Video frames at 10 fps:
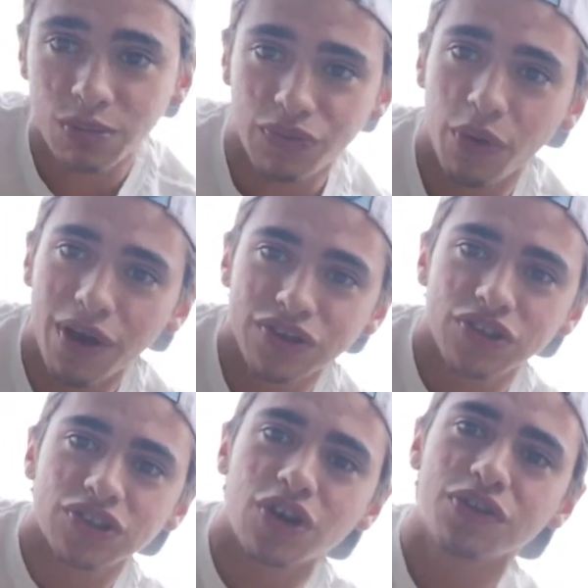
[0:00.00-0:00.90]
before we actually
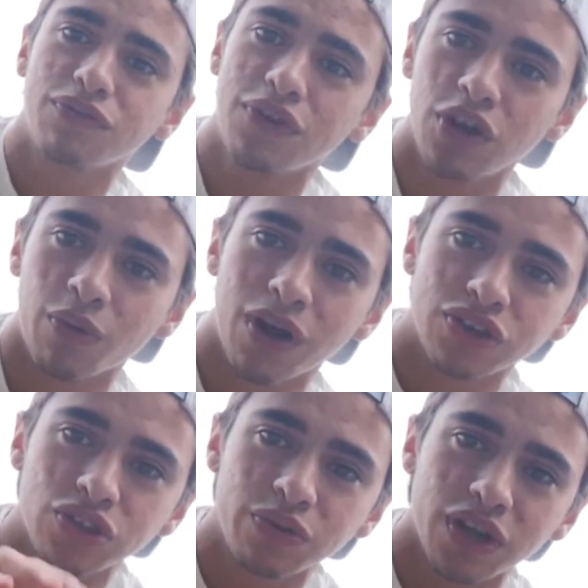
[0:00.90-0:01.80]
start the video, we're
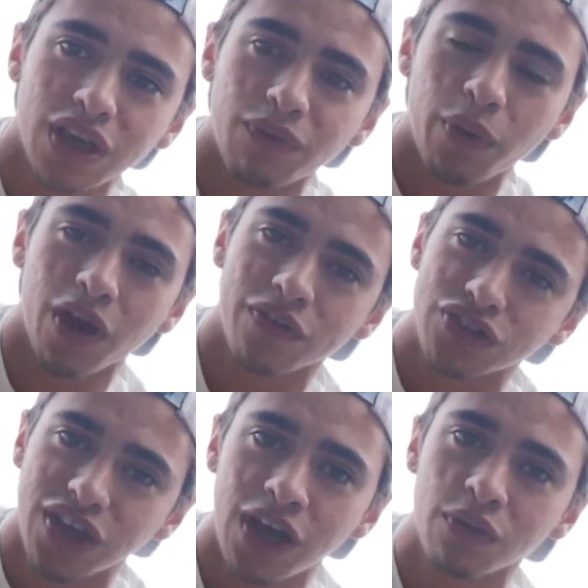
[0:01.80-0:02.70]
actually doing a giveaway on the
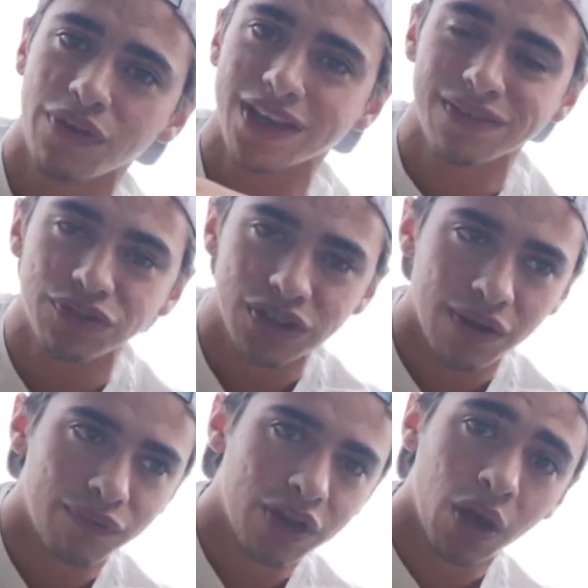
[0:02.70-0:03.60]
channel. If you guys haven't seen
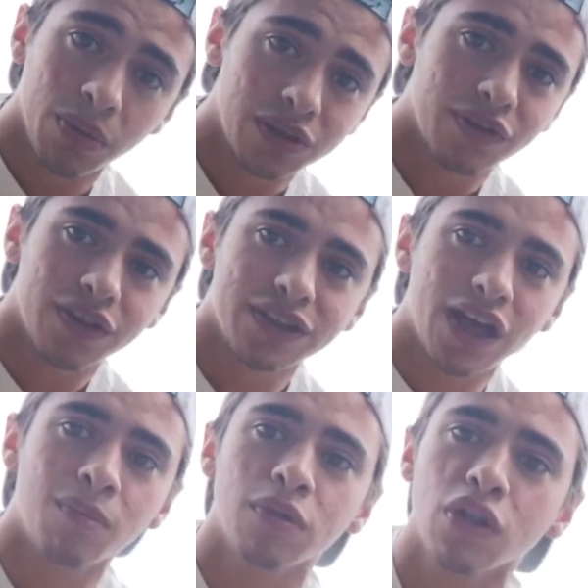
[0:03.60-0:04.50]
that video, I'm going to leave a link
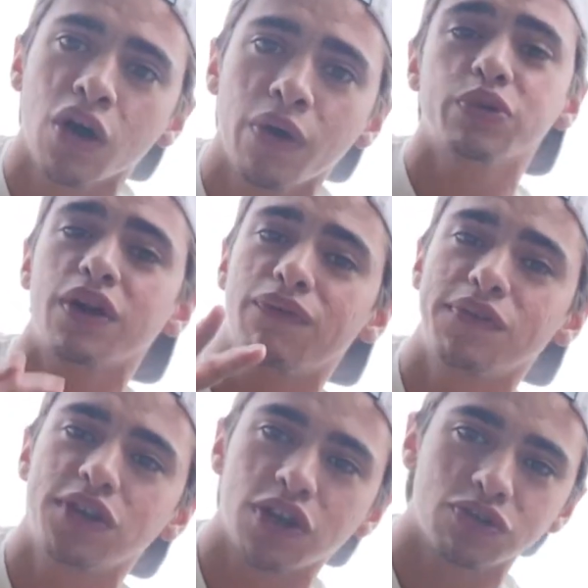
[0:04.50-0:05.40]
down below. Doing a
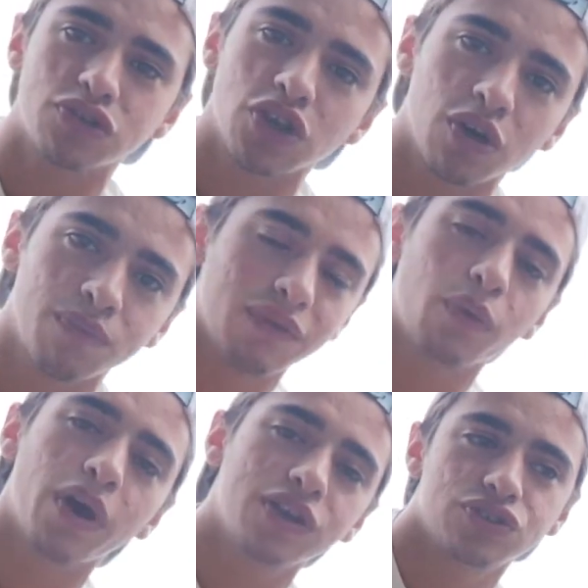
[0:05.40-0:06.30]
1,500 sub
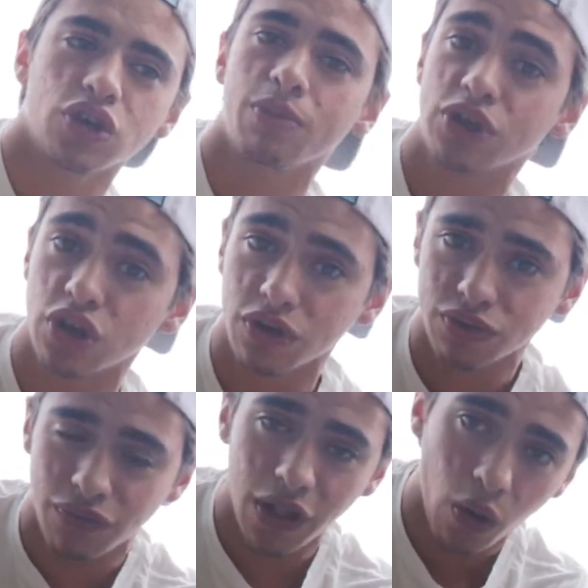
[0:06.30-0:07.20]
giveaway, so make sure to
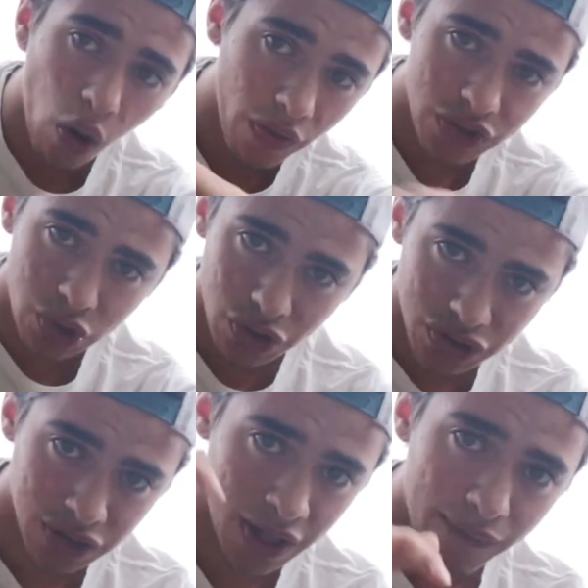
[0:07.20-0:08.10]
follow all the
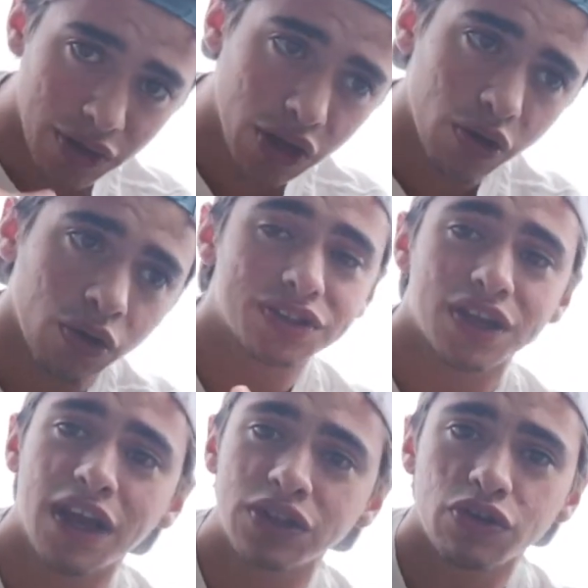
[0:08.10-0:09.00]
instructions in that video. You guys
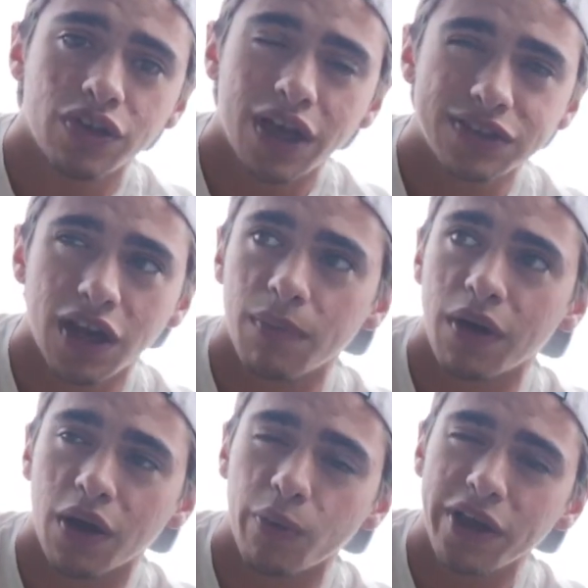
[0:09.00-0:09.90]
can enter. You guys got
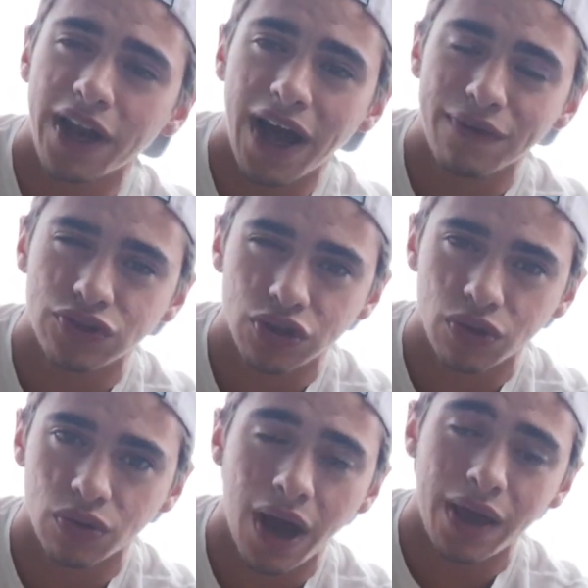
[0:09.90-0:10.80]
about a week and a half
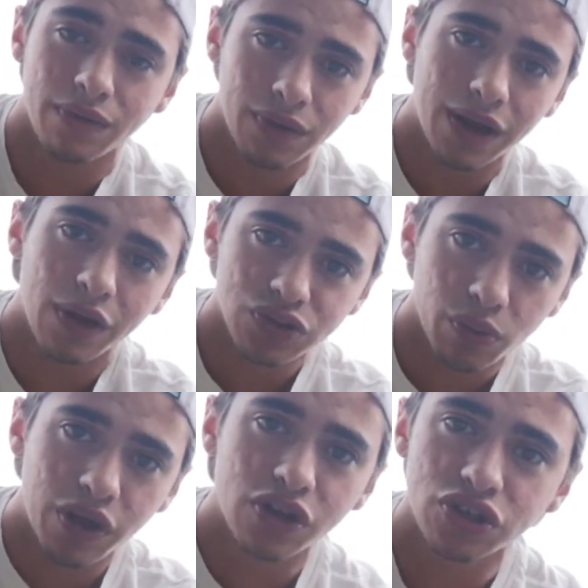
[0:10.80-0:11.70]
till I announce the
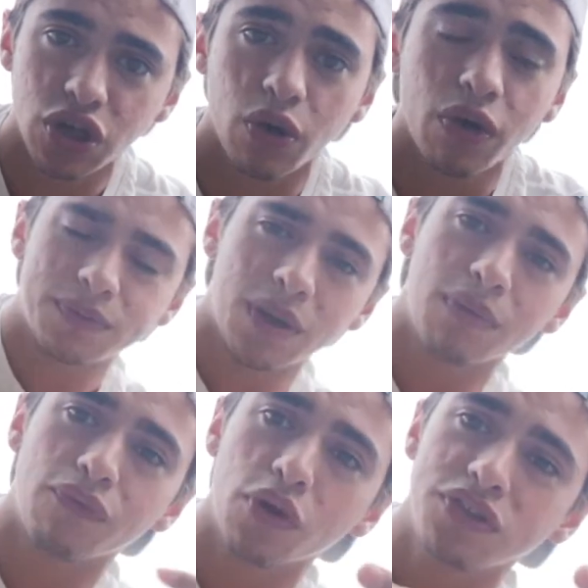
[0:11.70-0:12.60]
winner. So September
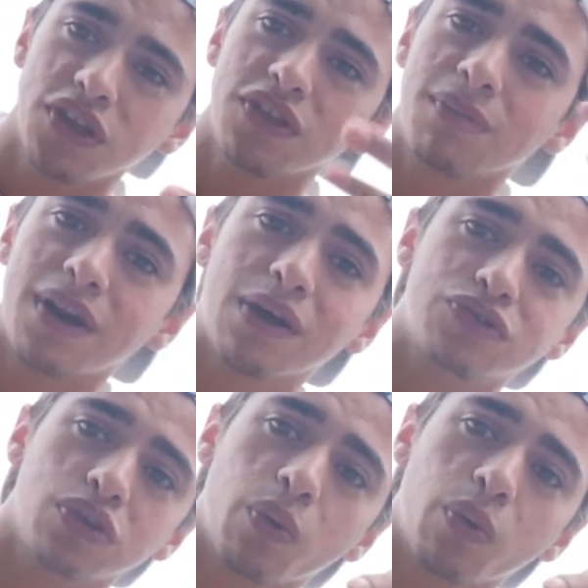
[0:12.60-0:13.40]
14th, I'm announcing the